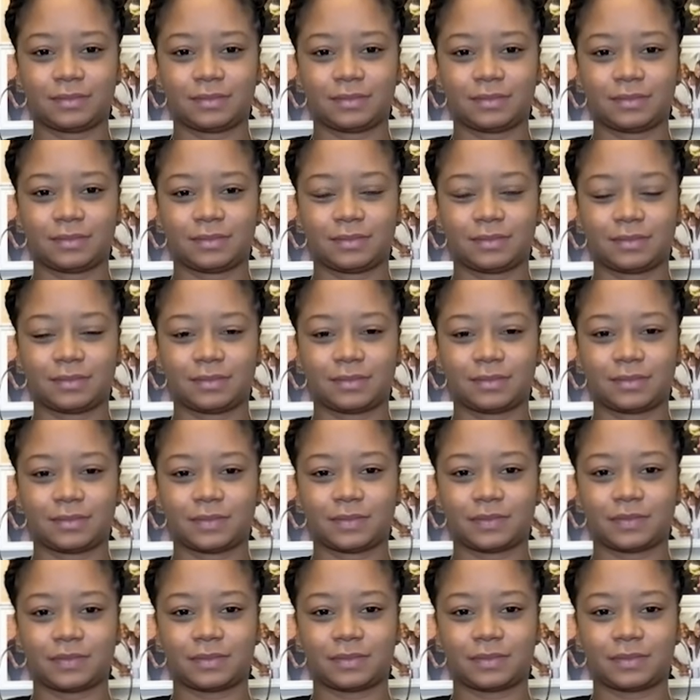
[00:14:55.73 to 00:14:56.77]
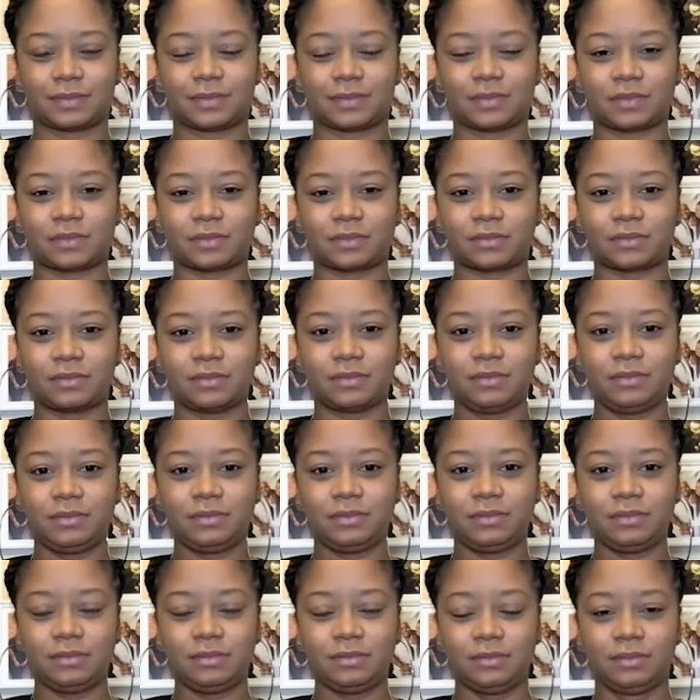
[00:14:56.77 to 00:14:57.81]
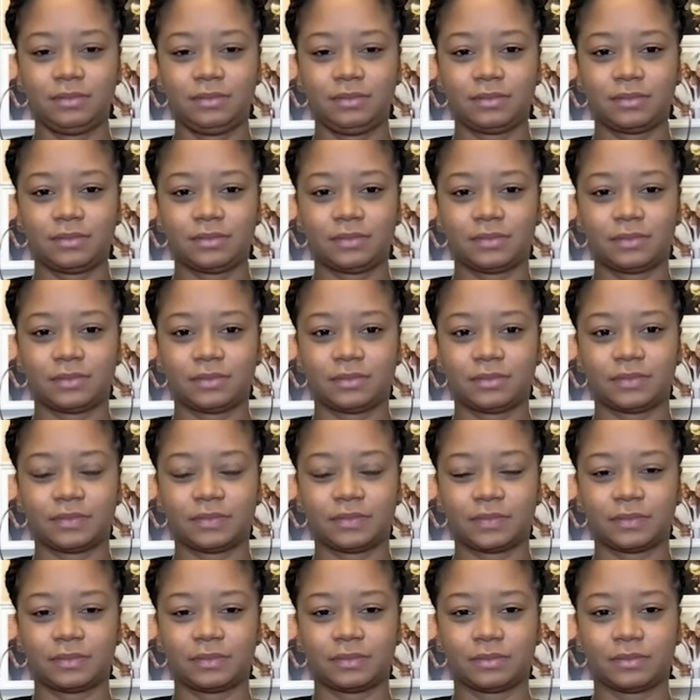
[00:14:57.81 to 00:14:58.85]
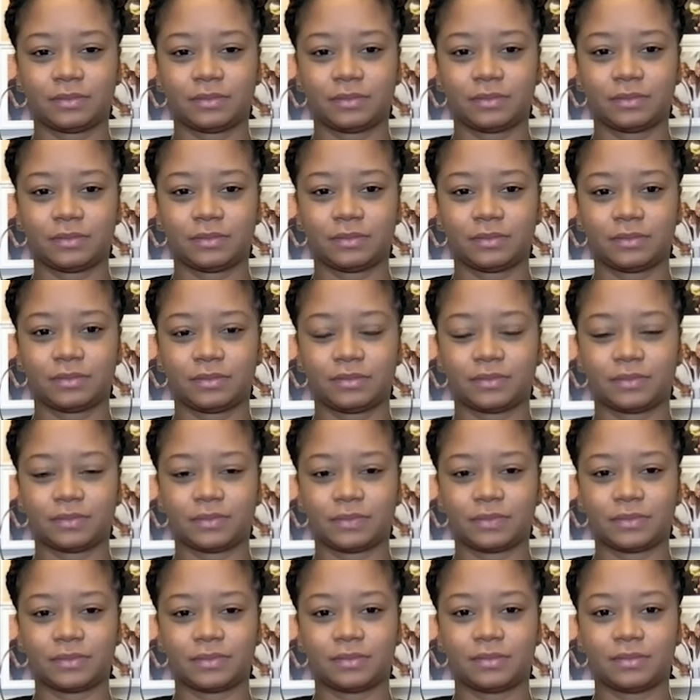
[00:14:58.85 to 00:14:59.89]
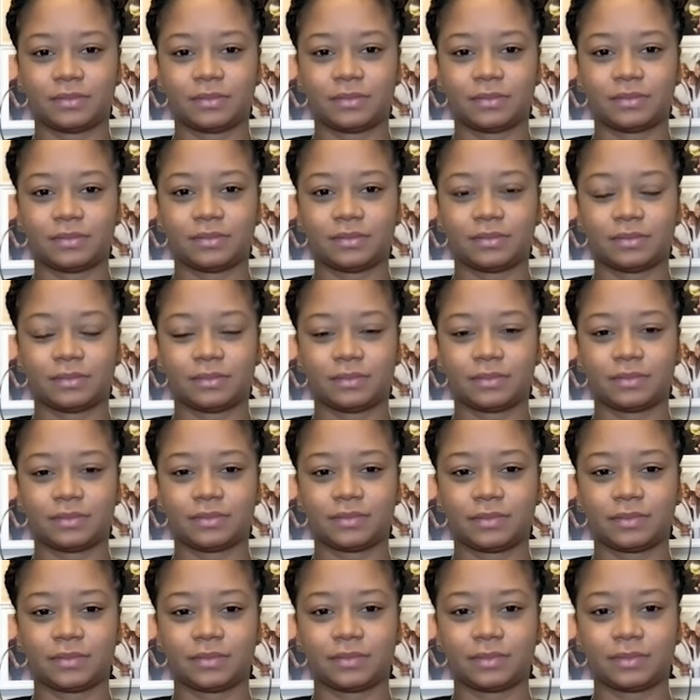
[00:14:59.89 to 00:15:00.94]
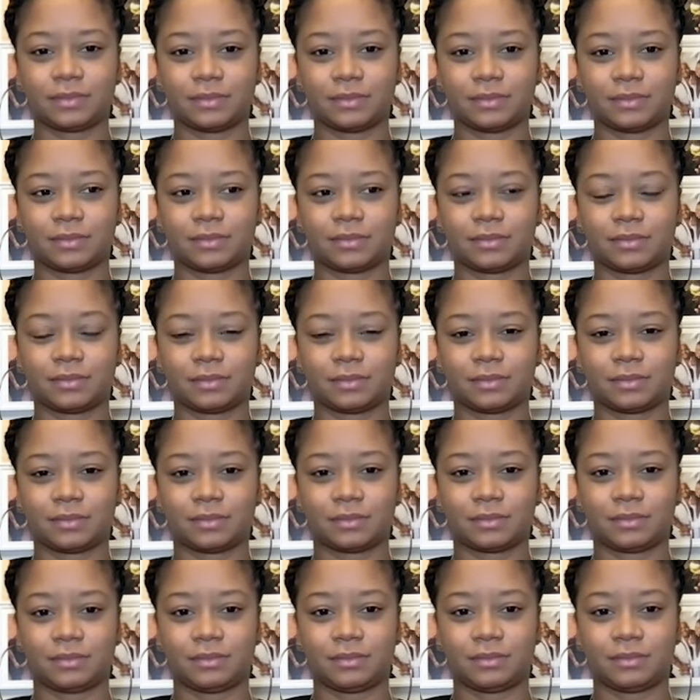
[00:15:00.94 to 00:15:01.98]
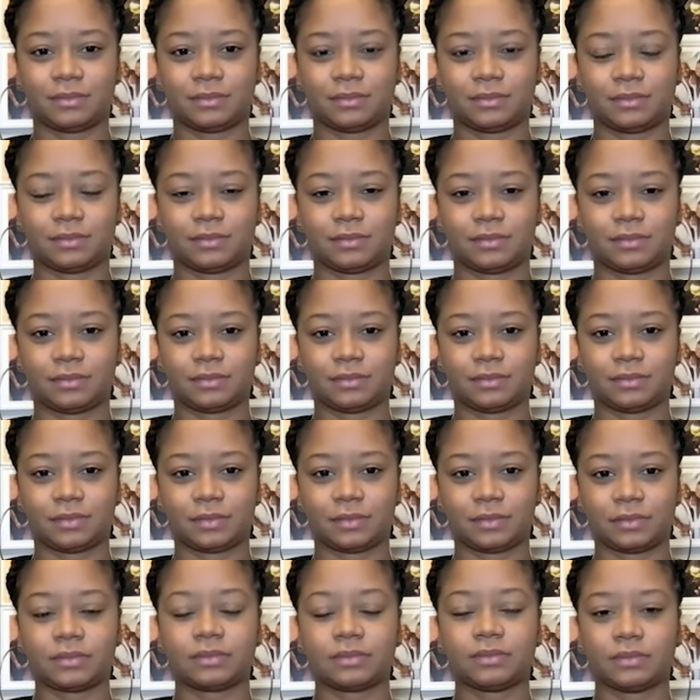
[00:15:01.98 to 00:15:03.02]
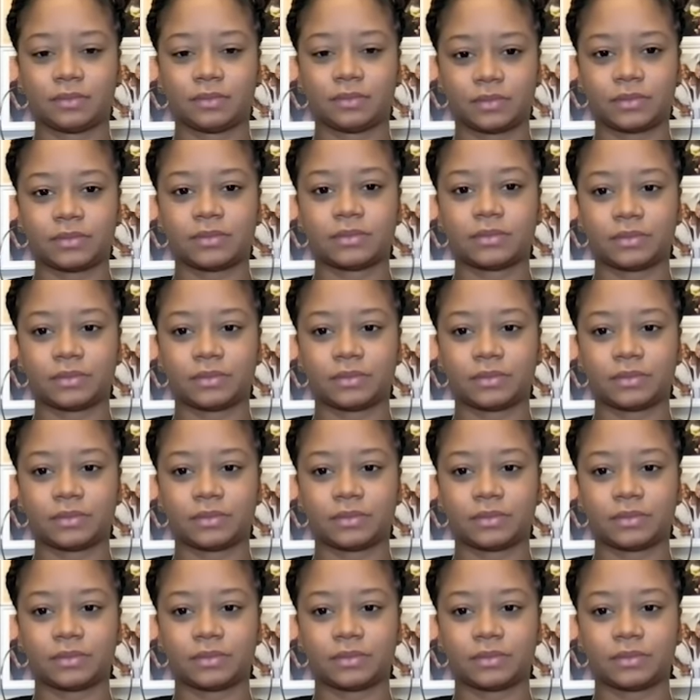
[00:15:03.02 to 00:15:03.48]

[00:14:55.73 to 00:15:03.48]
[no speech]